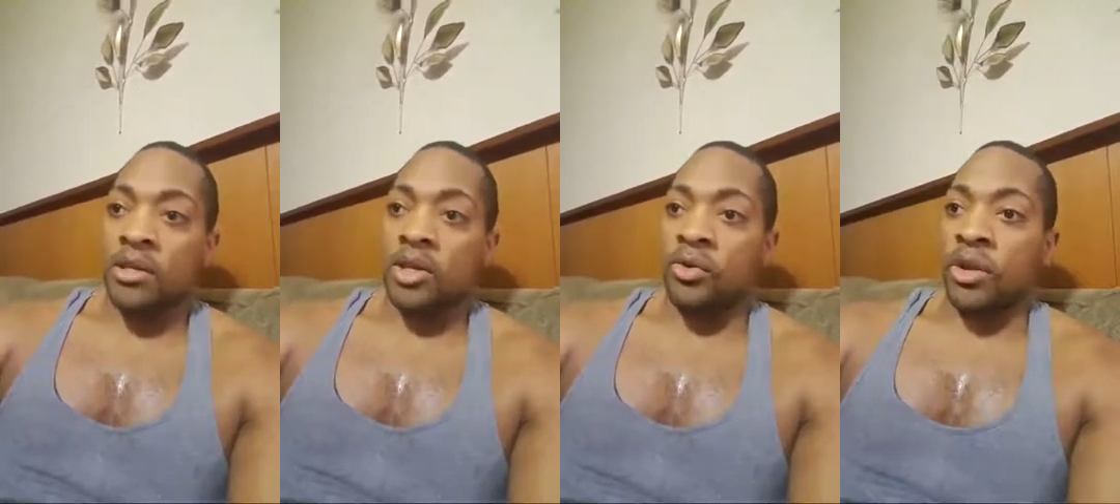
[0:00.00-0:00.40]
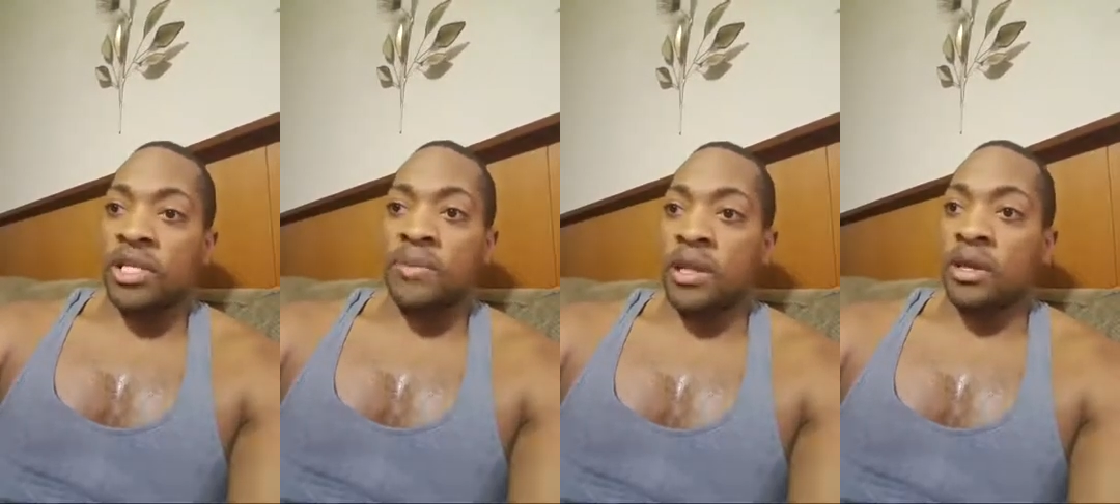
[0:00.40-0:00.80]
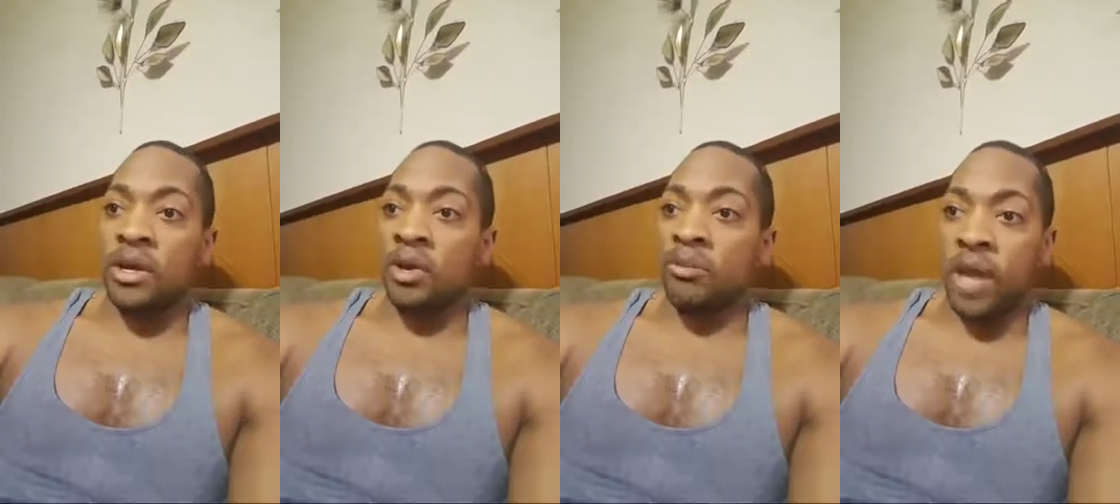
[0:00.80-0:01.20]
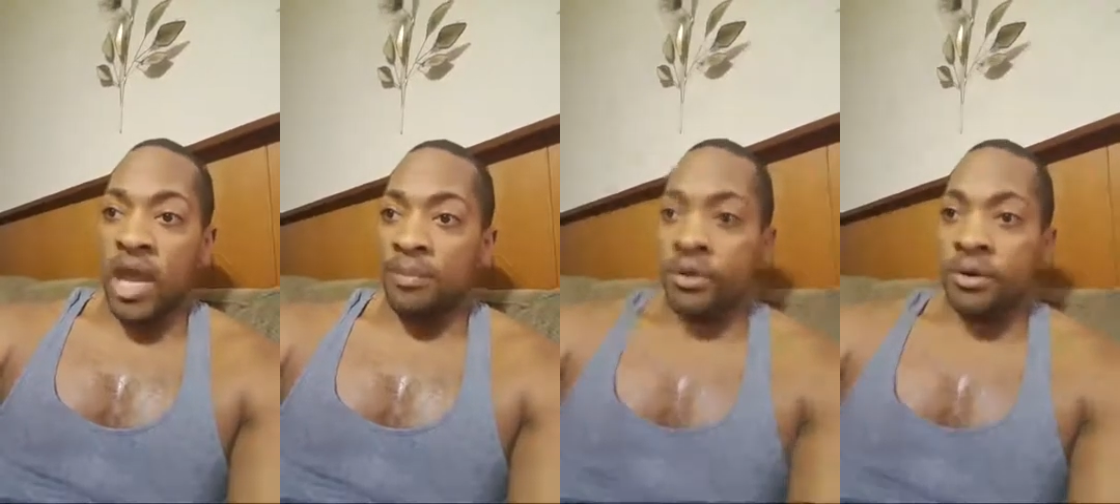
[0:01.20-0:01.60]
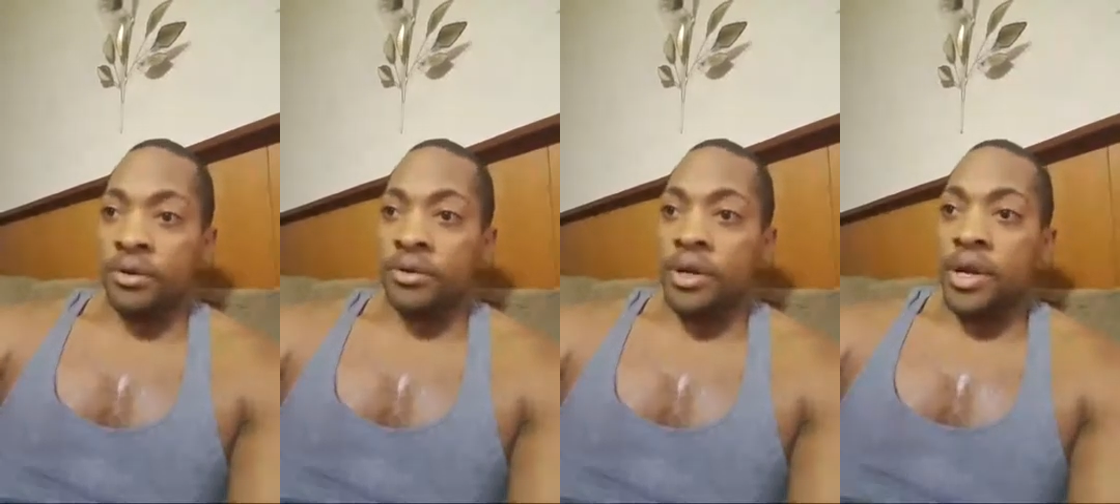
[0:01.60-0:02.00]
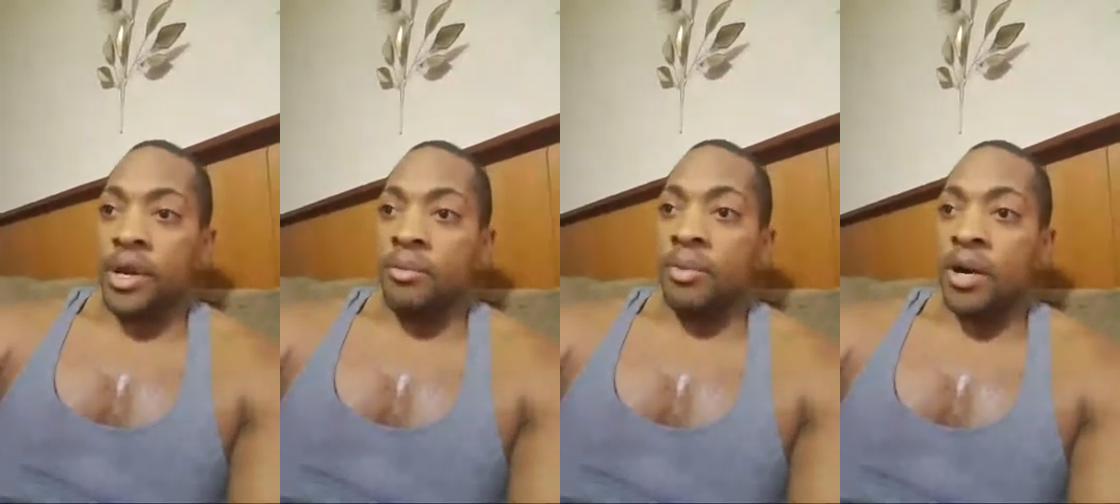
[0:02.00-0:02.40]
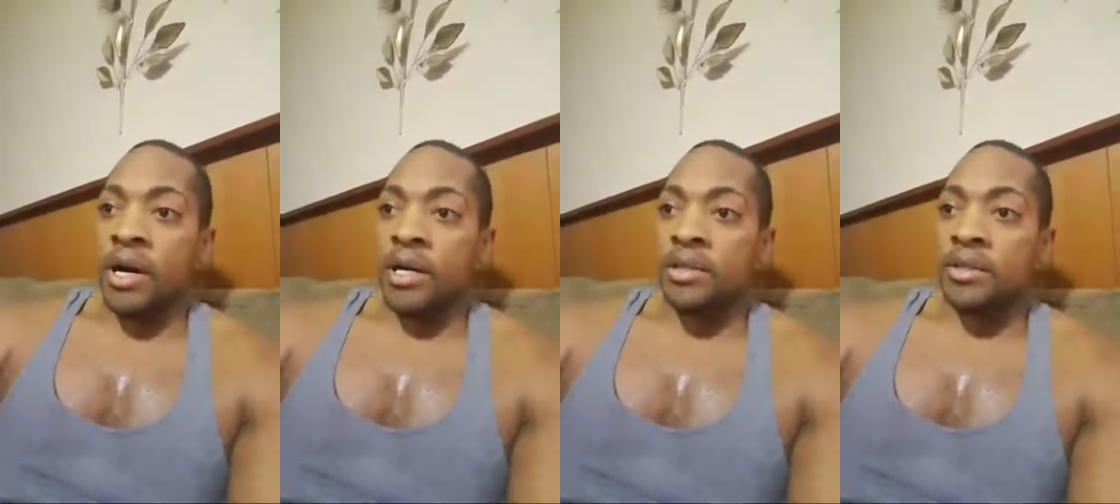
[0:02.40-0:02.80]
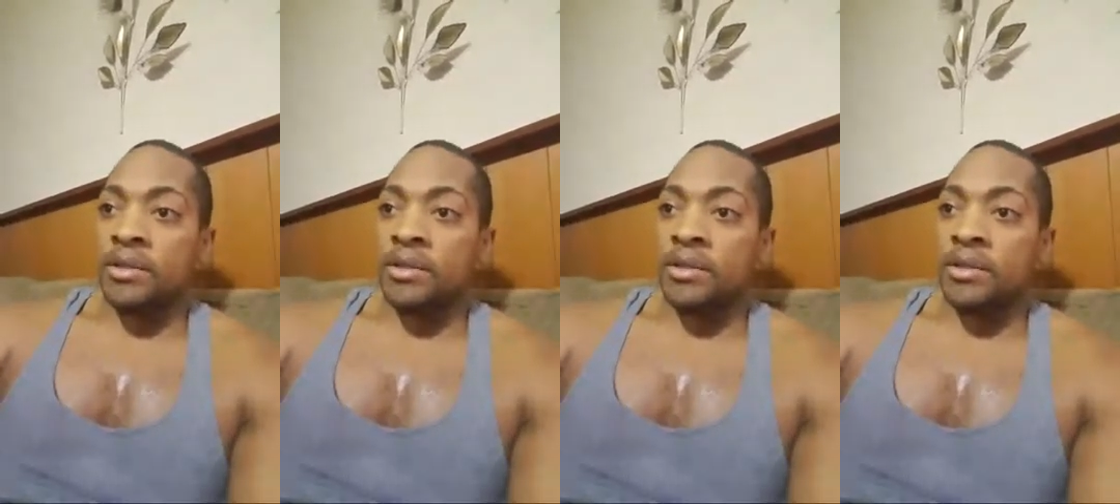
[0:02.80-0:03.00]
Degrees may look good on paper, but